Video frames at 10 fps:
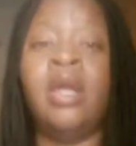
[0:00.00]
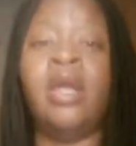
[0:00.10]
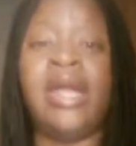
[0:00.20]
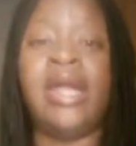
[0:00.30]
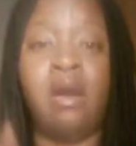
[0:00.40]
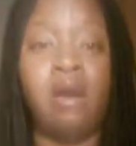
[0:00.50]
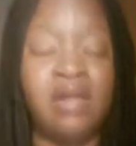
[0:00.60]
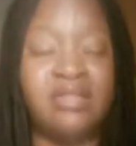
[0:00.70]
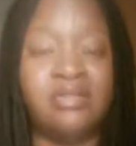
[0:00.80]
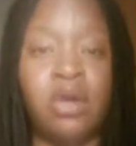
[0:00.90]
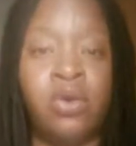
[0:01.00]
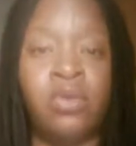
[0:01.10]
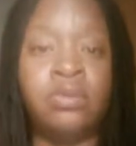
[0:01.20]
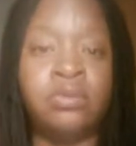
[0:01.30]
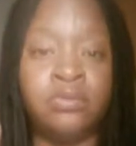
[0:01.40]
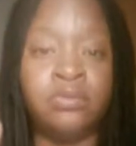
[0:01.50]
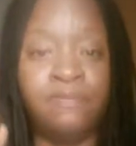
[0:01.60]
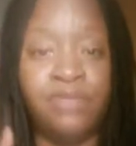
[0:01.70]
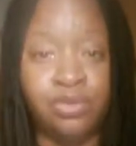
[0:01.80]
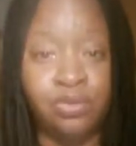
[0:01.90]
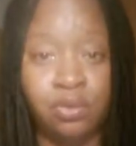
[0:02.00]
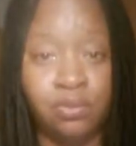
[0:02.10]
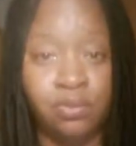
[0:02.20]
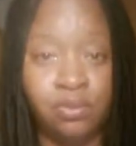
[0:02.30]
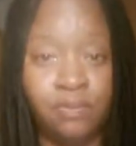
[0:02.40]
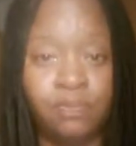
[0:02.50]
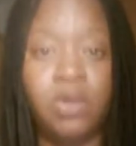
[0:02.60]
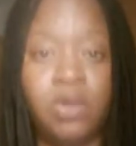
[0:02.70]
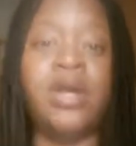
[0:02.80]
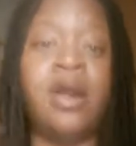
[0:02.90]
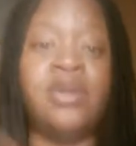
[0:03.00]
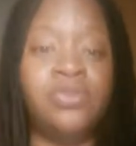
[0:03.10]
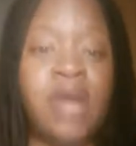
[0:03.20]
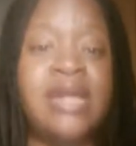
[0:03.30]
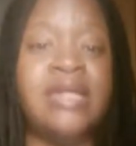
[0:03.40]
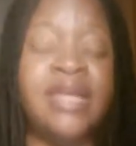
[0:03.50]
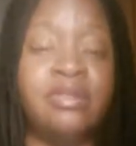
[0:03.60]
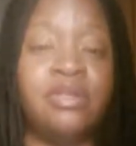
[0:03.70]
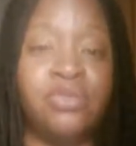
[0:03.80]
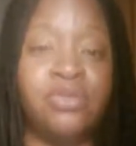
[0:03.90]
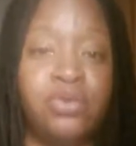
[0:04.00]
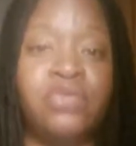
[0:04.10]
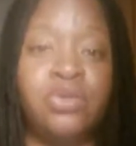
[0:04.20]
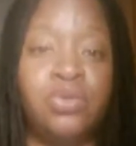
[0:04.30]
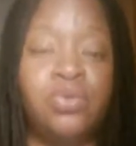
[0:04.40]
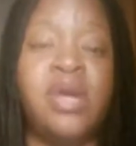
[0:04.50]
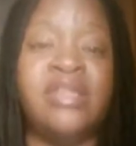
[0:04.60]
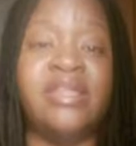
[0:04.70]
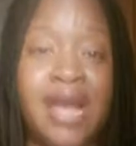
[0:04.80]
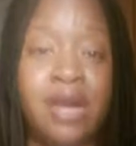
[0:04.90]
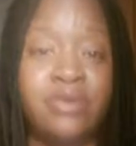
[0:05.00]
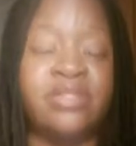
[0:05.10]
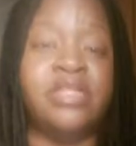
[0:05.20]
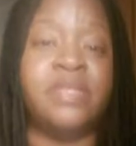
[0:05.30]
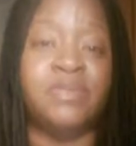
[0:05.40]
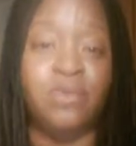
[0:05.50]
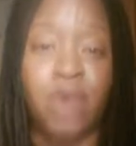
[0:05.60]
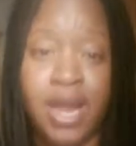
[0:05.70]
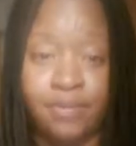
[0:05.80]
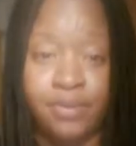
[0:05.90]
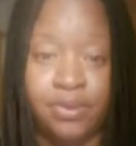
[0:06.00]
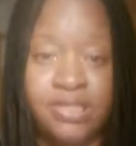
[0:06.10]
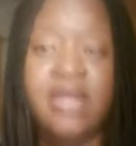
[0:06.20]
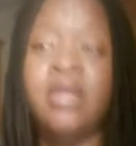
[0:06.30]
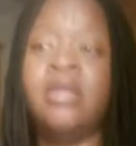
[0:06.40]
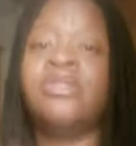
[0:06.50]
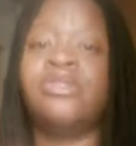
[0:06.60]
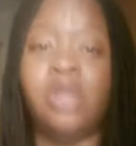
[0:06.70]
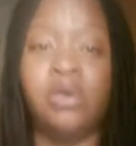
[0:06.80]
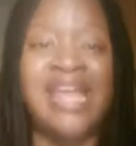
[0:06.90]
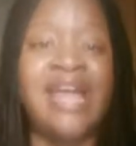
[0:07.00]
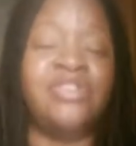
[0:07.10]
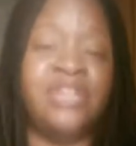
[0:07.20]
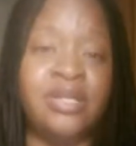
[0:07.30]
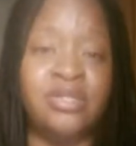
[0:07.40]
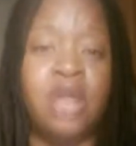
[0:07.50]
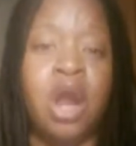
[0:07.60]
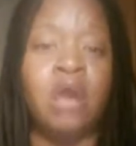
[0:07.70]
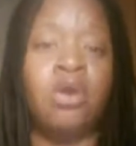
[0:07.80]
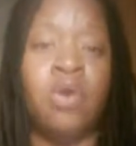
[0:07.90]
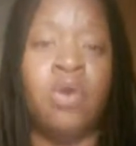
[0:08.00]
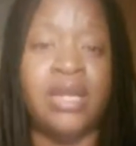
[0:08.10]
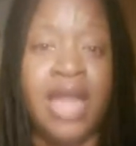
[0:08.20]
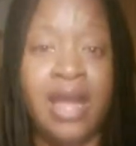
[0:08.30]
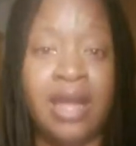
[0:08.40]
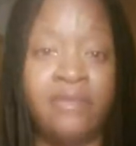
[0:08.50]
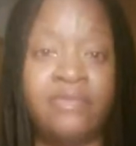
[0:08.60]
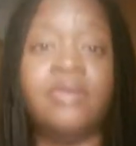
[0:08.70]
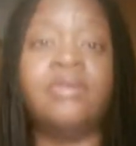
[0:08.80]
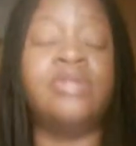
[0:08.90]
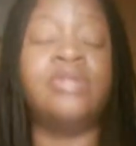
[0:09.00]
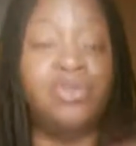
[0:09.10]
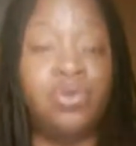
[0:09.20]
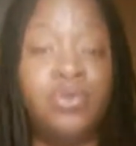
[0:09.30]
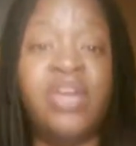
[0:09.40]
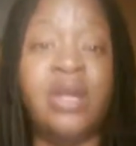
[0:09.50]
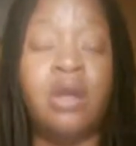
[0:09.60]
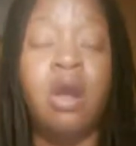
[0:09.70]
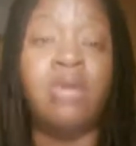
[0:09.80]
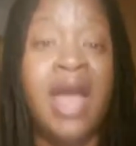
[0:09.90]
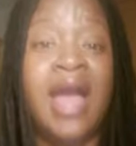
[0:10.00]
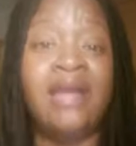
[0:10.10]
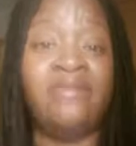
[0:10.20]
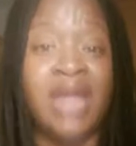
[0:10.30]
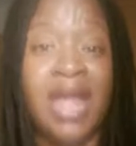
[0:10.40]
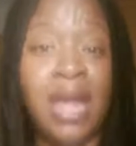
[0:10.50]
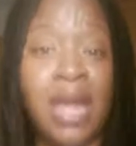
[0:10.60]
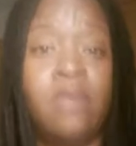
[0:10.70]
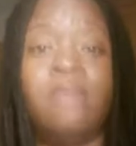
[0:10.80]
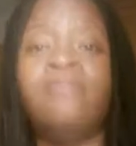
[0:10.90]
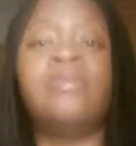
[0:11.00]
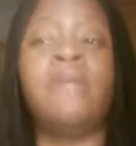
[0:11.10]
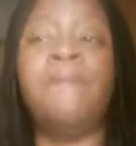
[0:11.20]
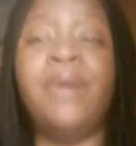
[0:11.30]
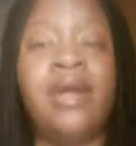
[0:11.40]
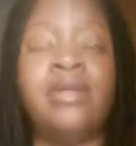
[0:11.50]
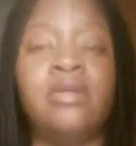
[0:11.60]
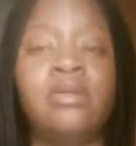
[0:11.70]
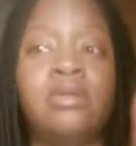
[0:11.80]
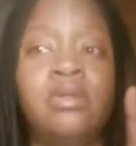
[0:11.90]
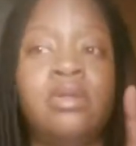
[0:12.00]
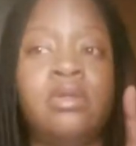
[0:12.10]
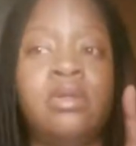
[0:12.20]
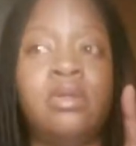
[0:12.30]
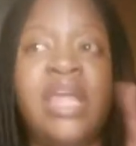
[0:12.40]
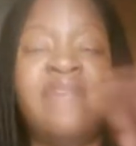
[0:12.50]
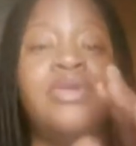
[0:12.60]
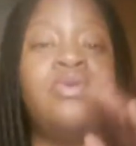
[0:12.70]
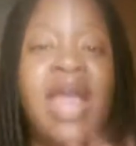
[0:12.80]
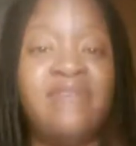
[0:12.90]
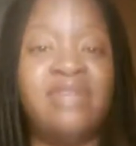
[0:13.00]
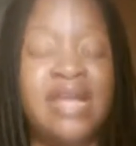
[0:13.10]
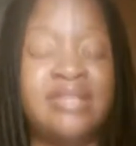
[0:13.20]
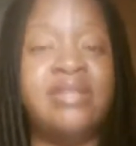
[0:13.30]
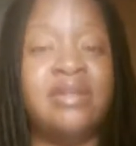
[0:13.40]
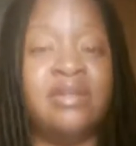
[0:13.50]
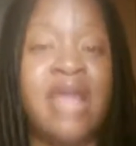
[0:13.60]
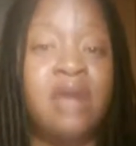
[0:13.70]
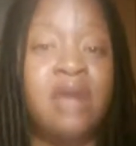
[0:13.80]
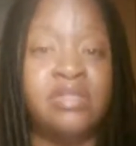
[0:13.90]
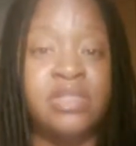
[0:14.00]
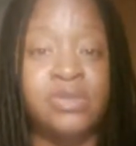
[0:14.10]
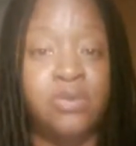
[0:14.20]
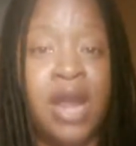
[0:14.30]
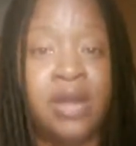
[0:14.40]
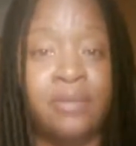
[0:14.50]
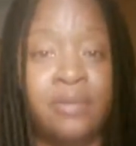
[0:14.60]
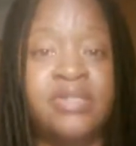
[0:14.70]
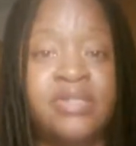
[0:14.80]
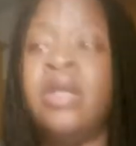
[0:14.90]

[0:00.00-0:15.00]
And also the truth. We are trying to get the truth to 1,000 subscribers so that she can start going live. The truth can go live now, but if you have less than 1,000 subscribers,